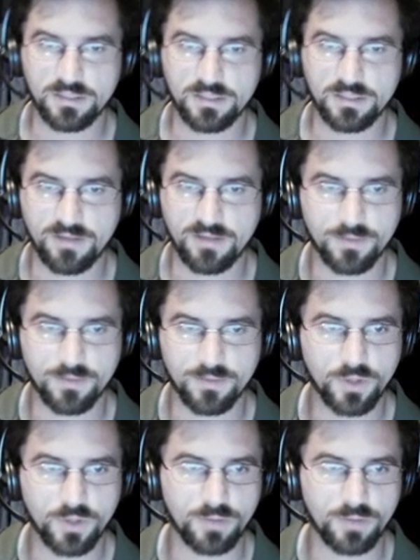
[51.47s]
Now we just have to
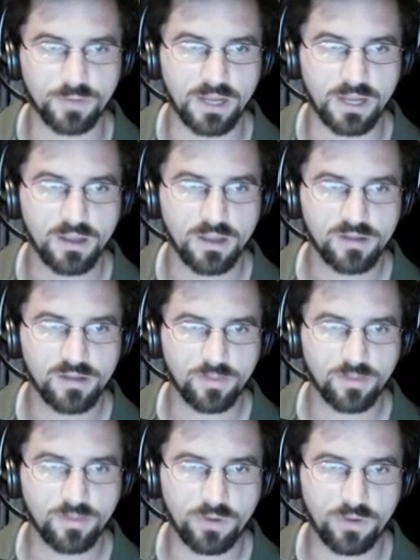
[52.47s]
multiply.
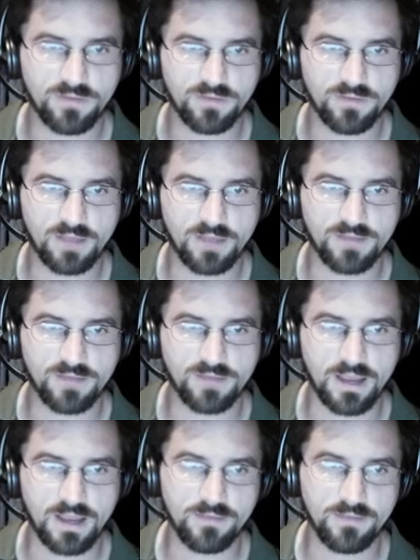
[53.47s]
So
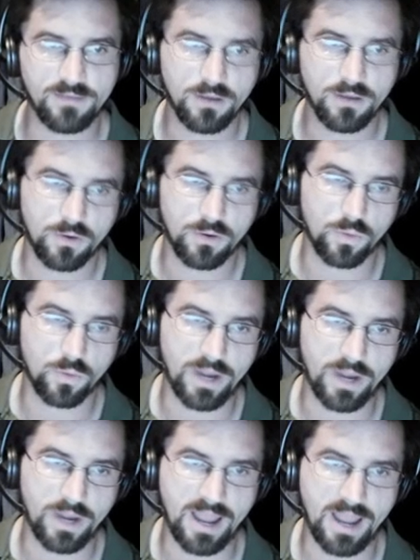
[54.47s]
0.55, or
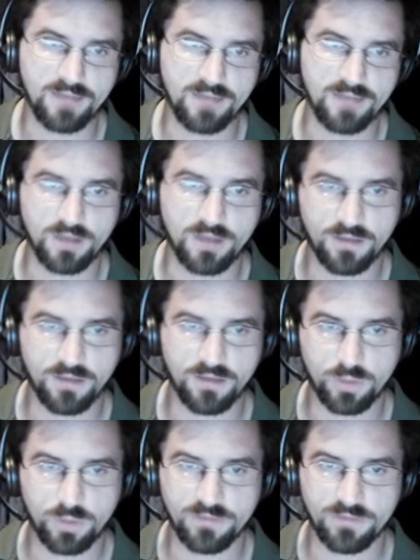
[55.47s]
1/2
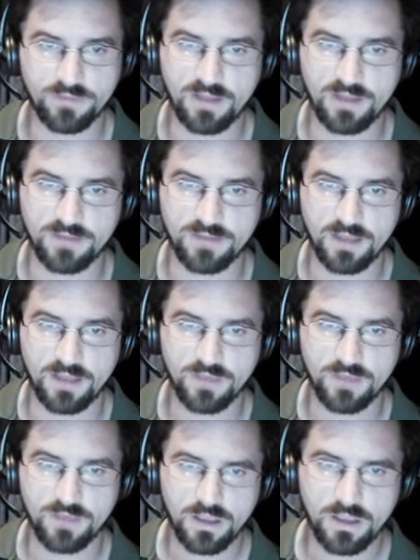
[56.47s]
of
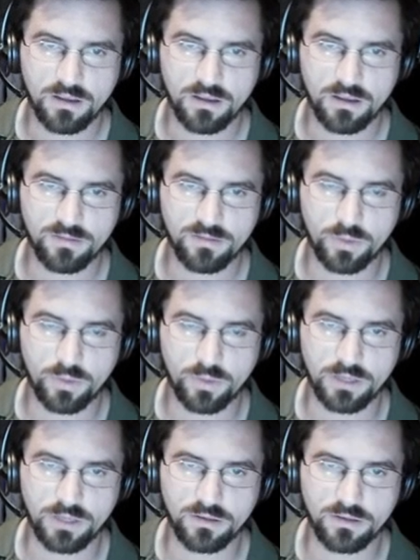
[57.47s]
0.55, is
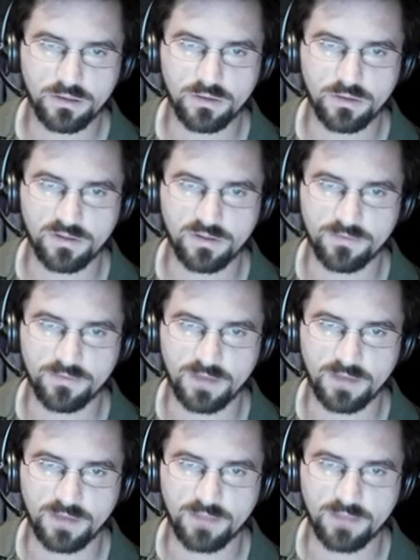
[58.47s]

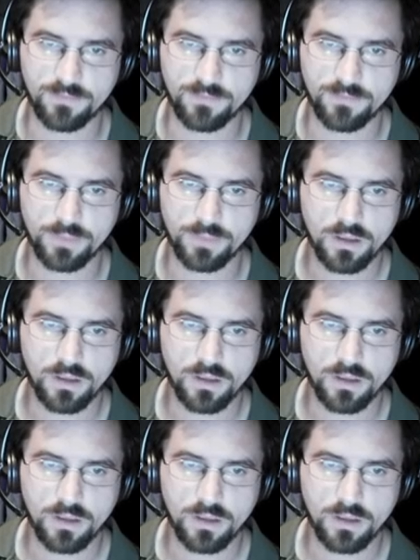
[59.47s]
0.275.